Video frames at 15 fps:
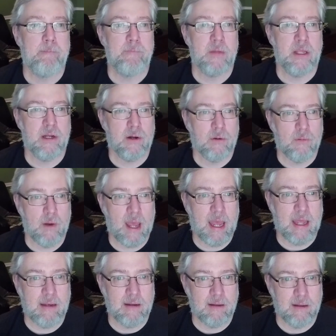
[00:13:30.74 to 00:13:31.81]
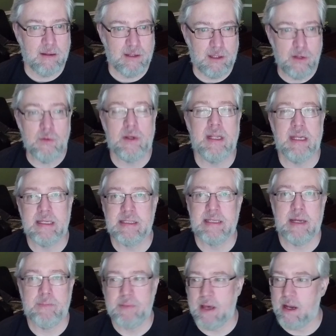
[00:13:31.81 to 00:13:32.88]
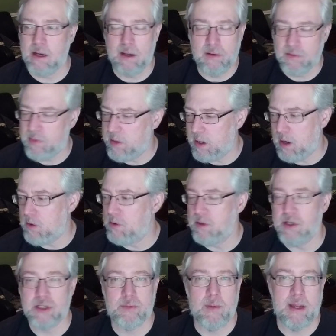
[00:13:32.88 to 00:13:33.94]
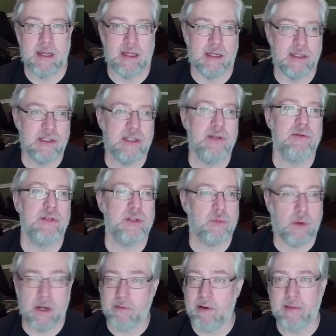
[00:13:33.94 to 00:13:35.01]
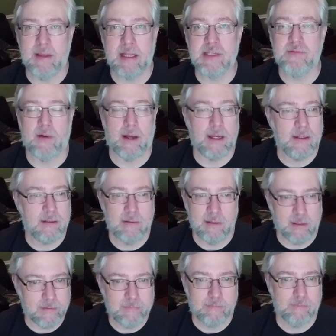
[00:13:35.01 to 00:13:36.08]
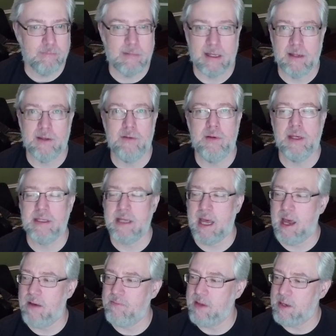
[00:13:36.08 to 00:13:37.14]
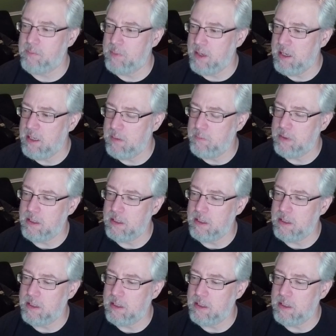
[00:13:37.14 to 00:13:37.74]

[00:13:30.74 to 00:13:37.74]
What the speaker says: You know, and you can accept that, or you can think, oh, you're just making excuses, whatever, and that's fine, you know, that you get to have that opinion.